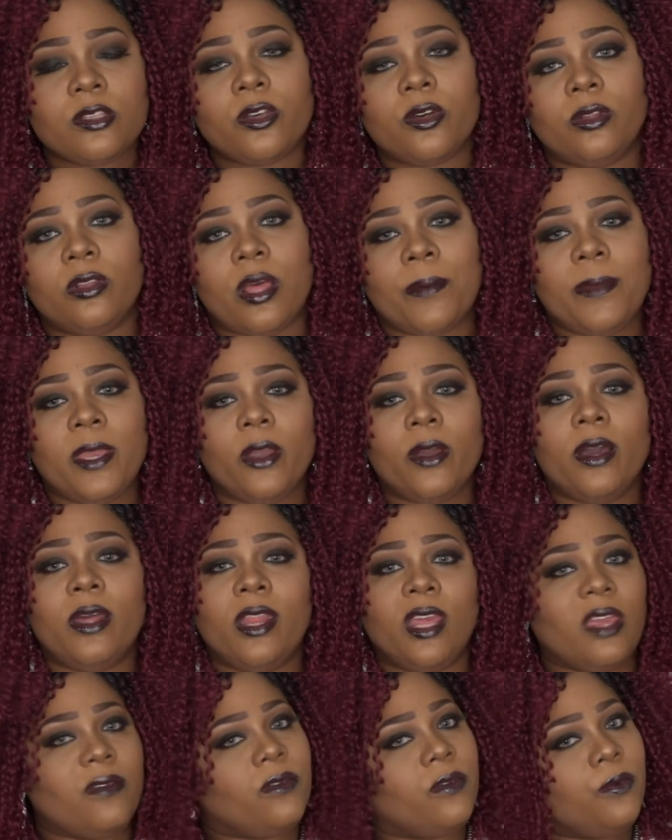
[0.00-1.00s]
So let me go ahead
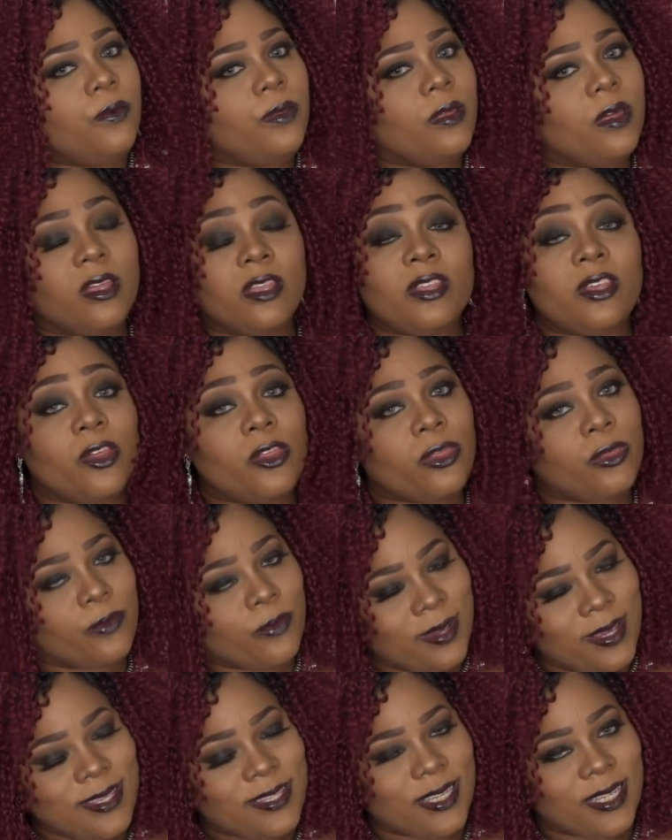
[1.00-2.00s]
and give you this
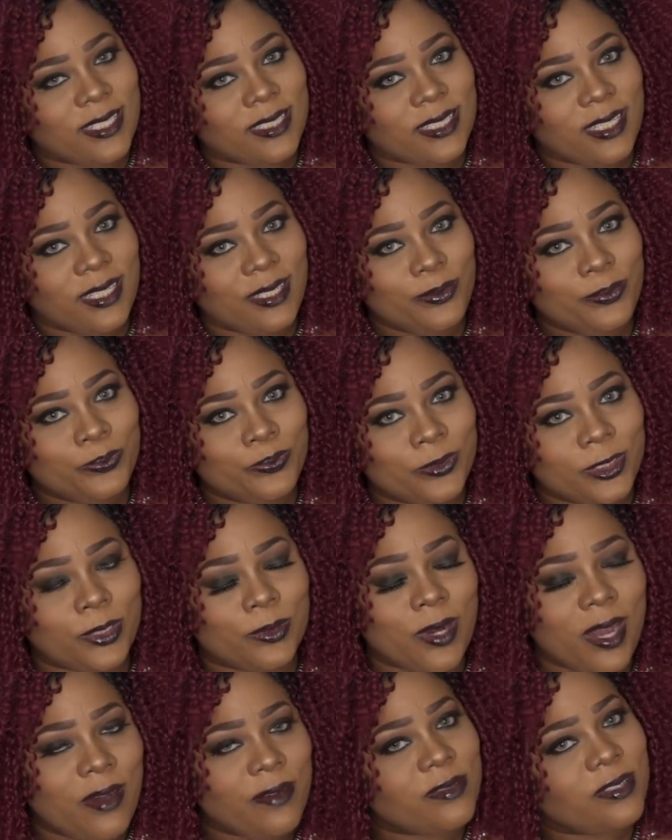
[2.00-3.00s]
360.
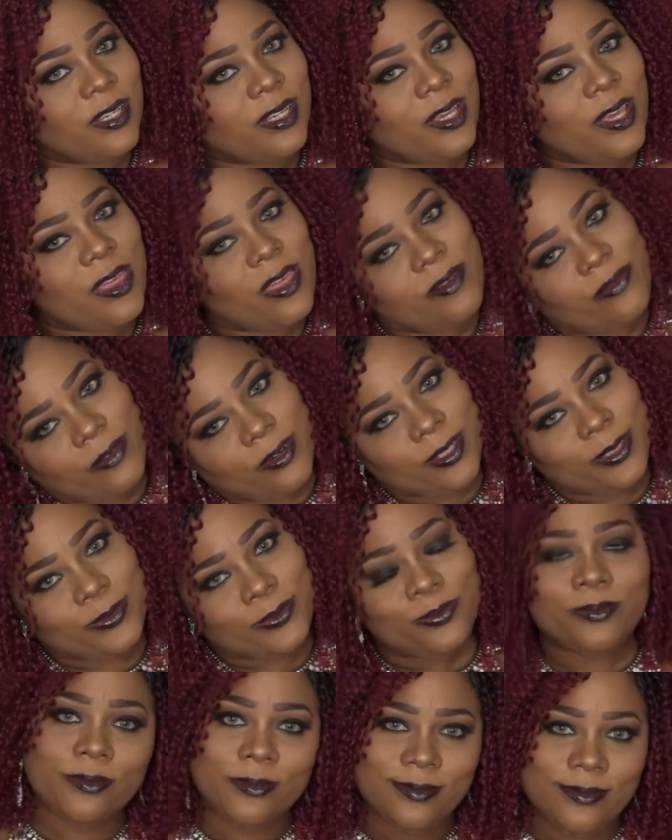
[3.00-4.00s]
So obviously the front.
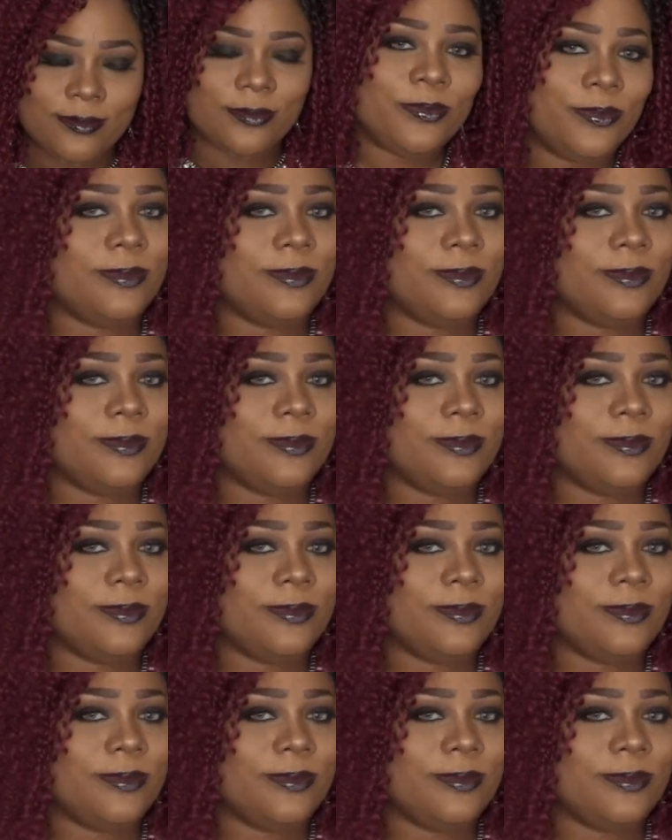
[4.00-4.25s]
Hold up,